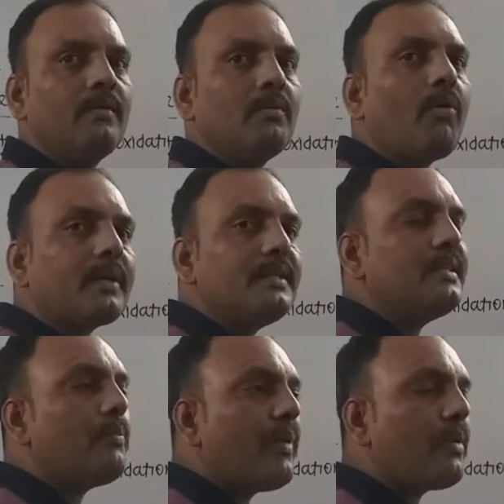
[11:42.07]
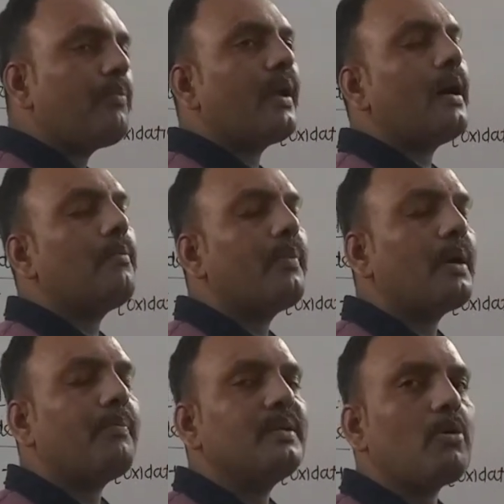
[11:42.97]
What is the
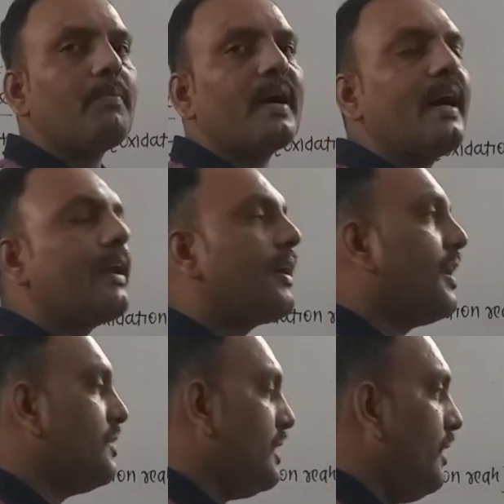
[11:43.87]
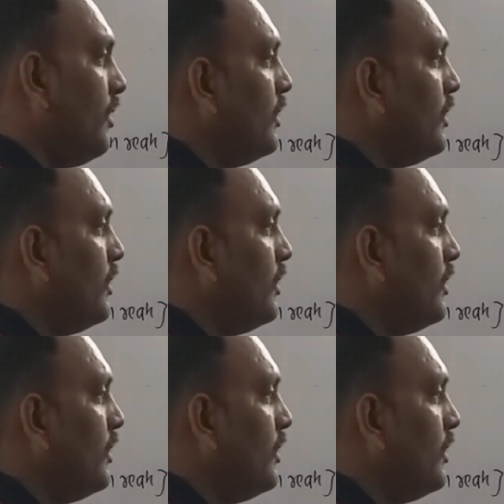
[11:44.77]
purpose of agar gel?